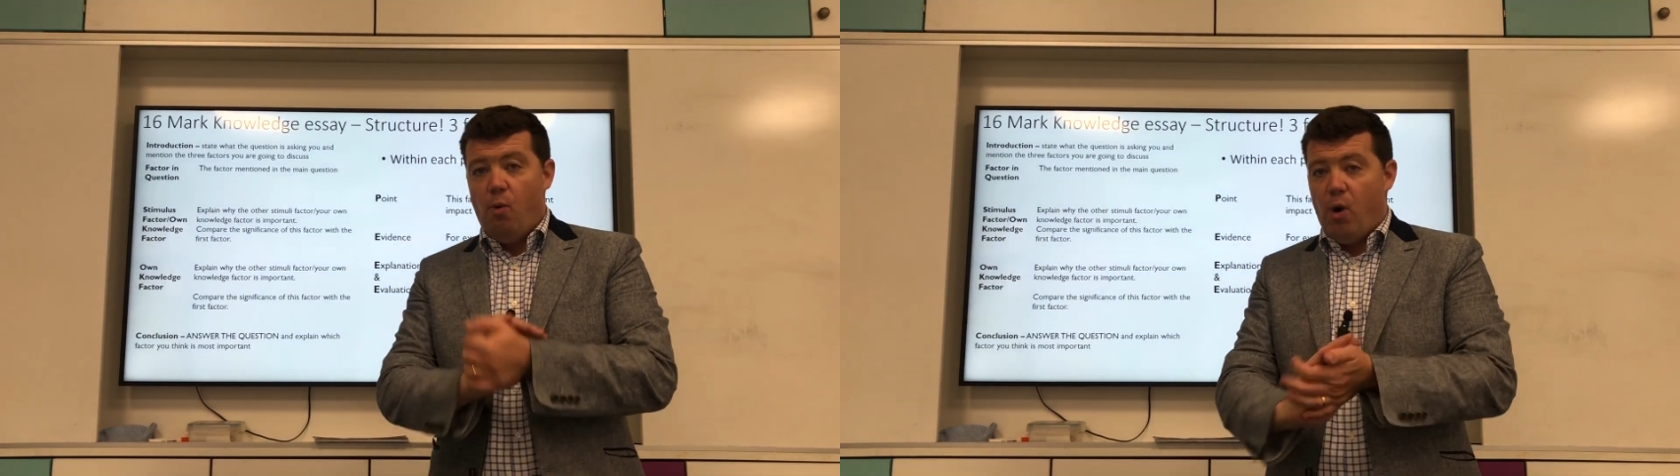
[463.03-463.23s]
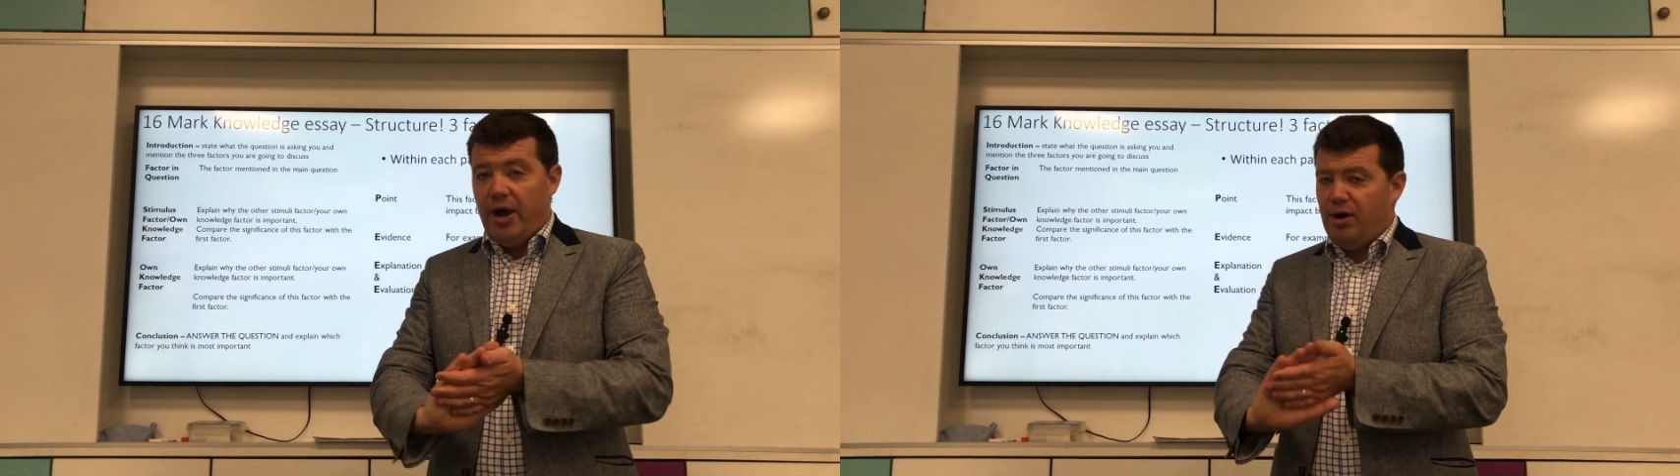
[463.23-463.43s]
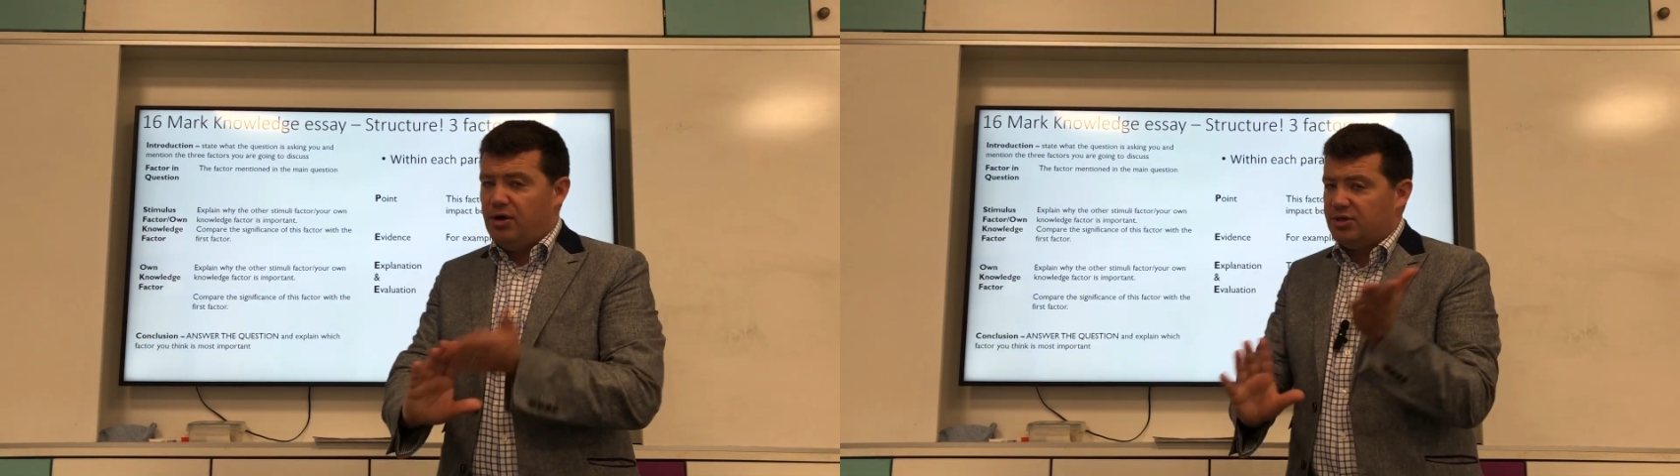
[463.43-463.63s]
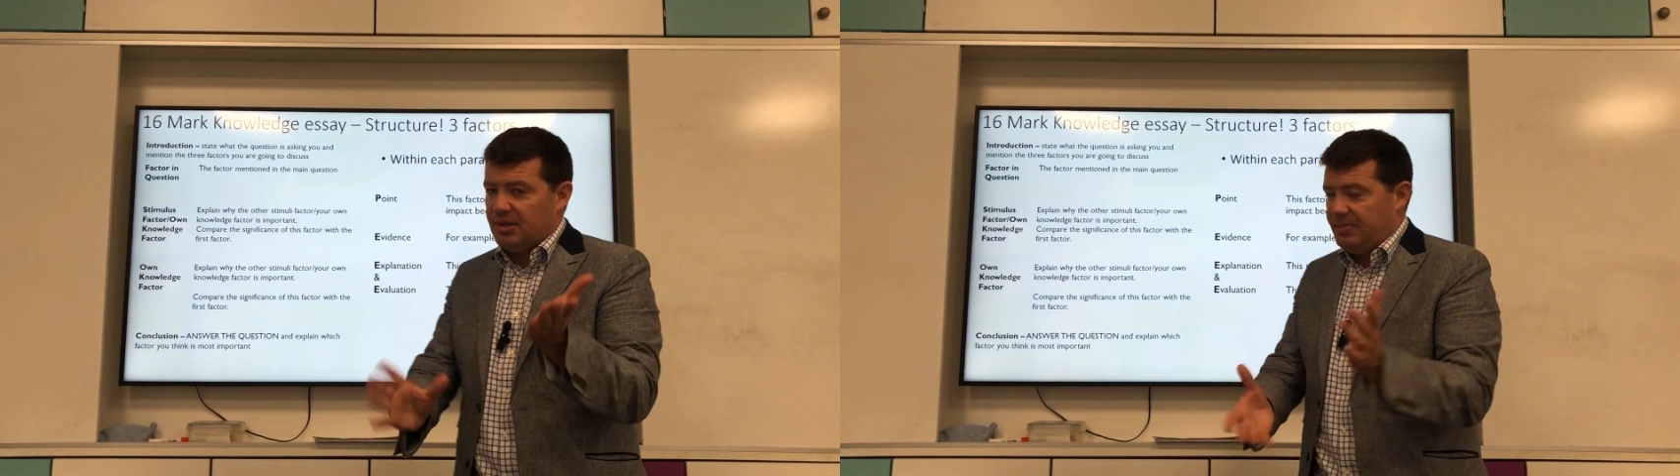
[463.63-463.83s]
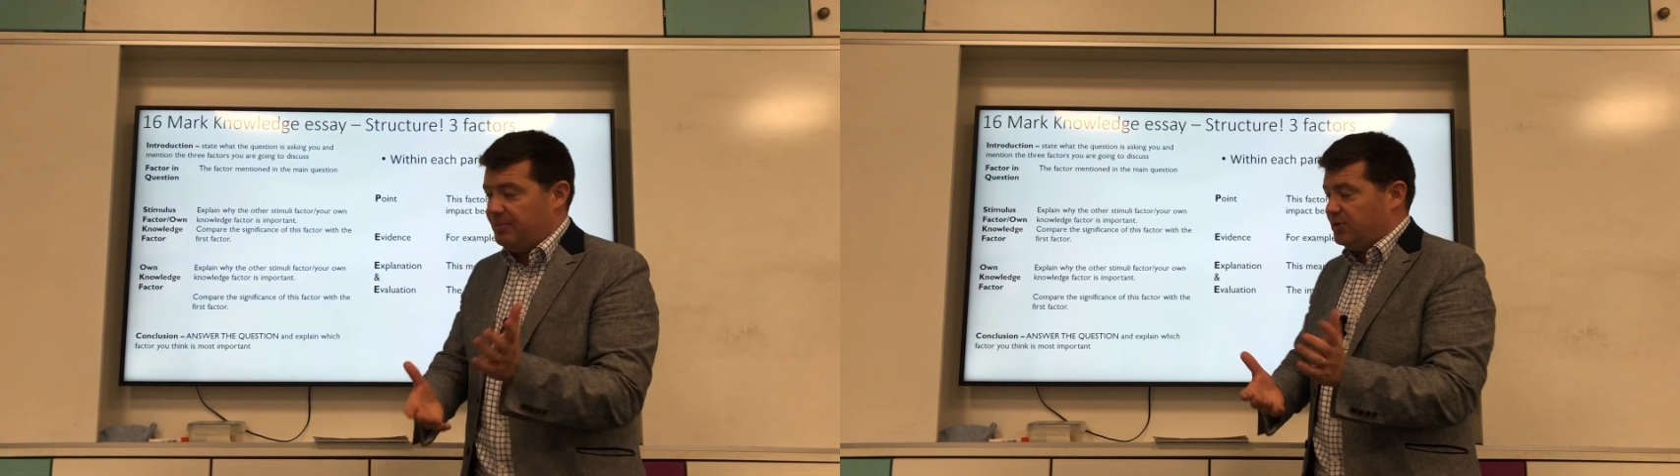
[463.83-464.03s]
why not?
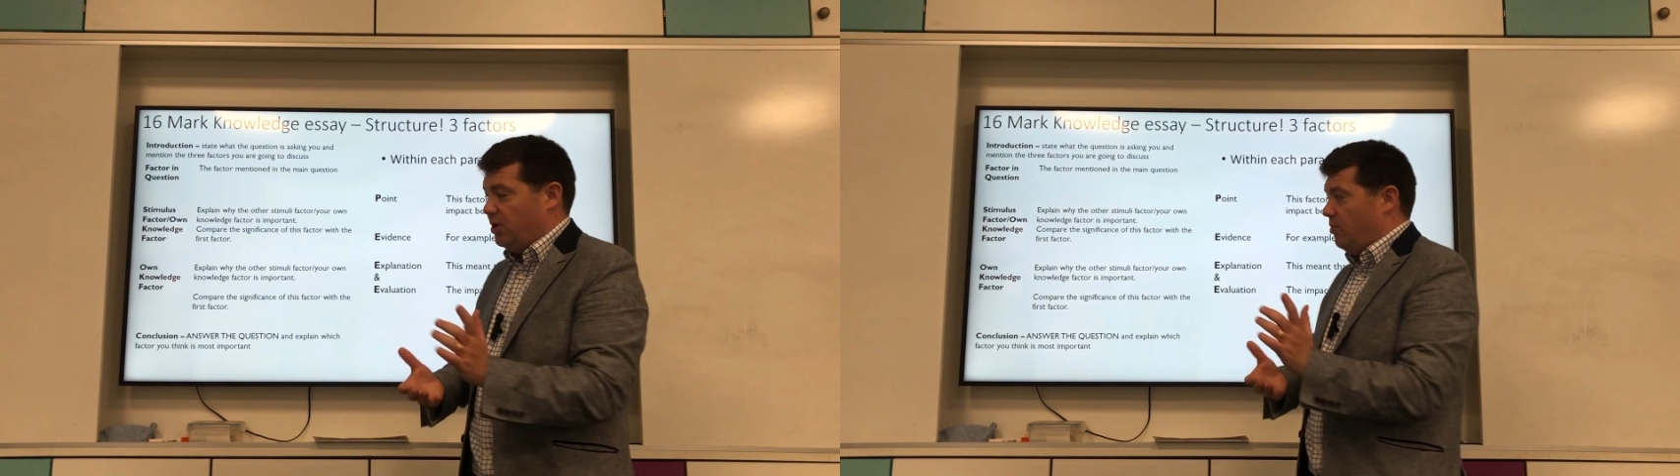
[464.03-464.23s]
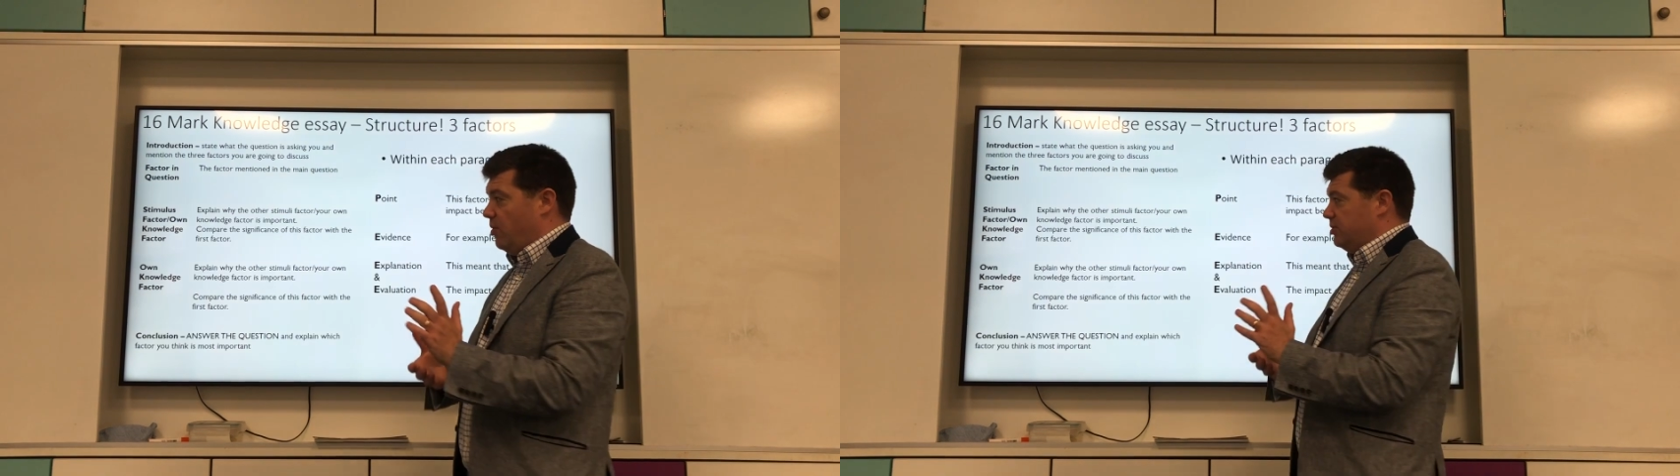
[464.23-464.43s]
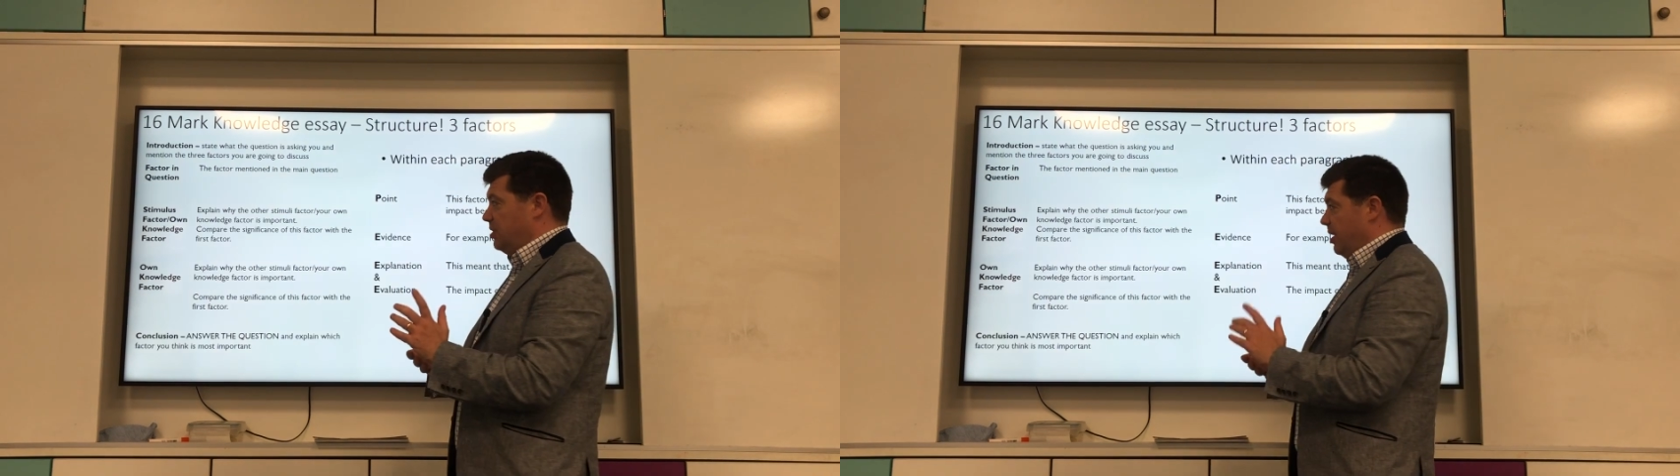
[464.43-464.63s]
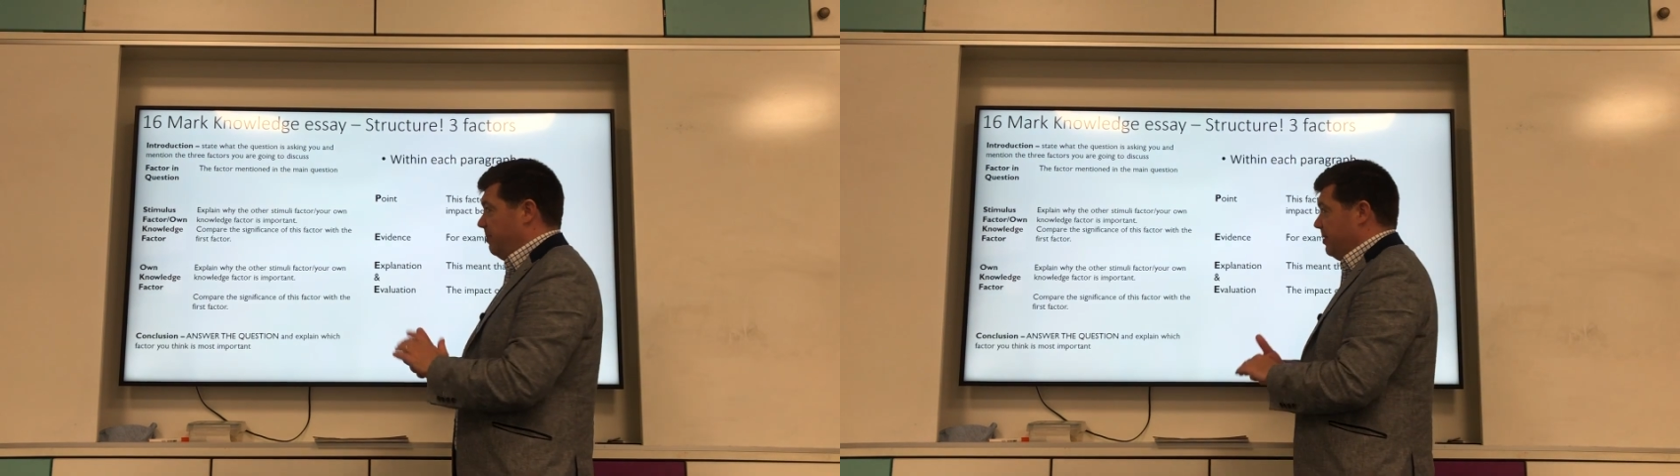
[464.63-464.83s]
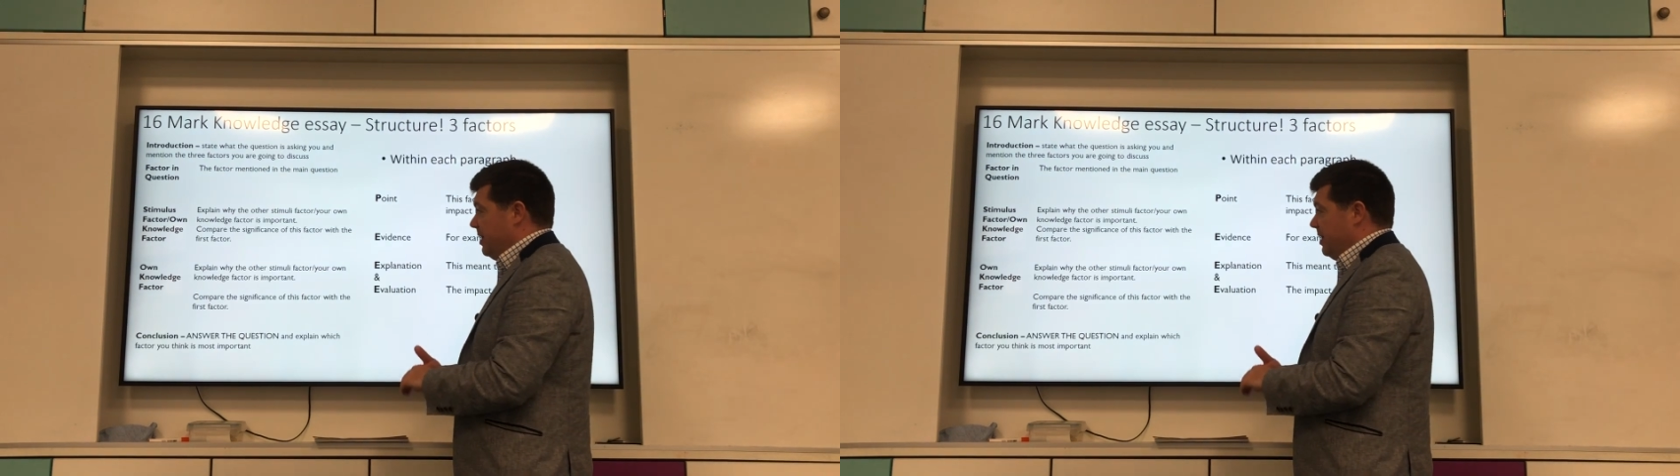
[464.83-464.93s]
Some people don't always know.